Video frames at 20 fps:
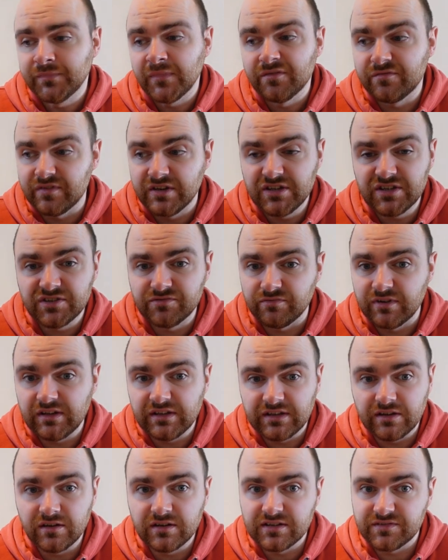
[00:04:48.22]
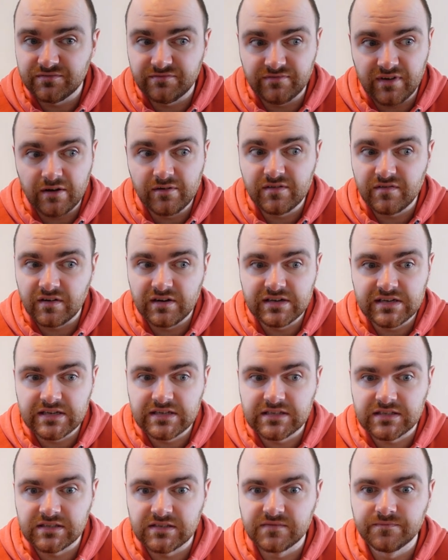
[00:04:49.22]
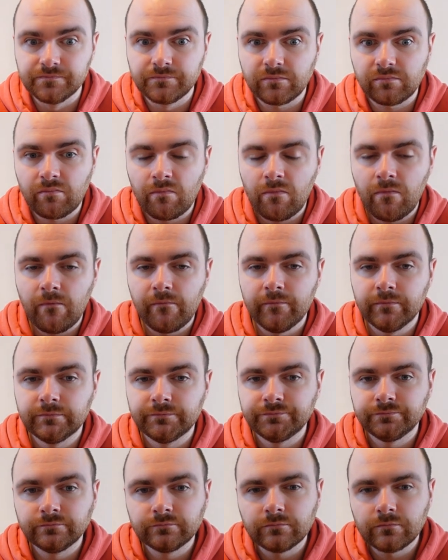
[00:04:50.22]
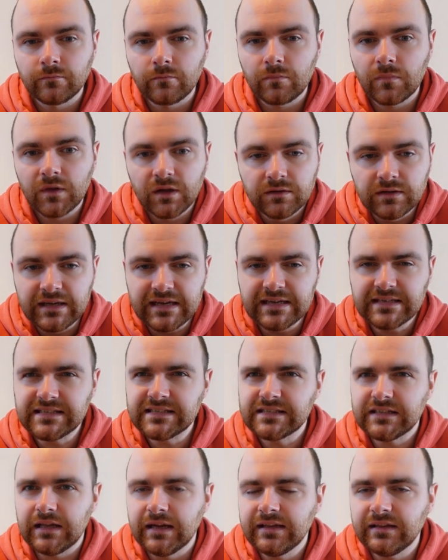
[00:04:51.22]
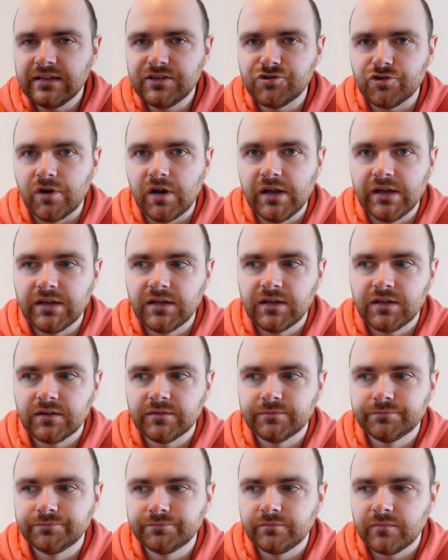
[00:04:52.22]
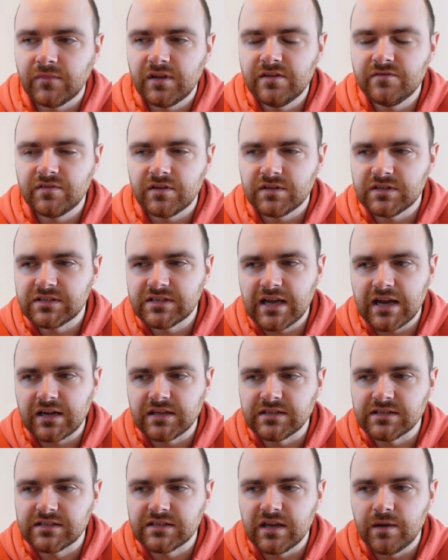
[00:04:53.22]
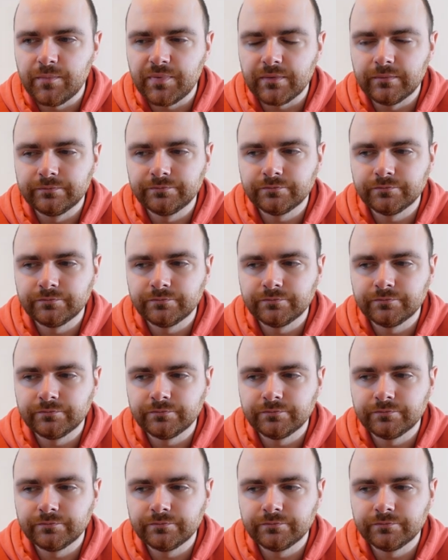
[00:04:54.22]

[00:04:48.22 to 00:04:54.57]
Finish is really good, it's very, very decent. It is slightly drying, even on the second sip.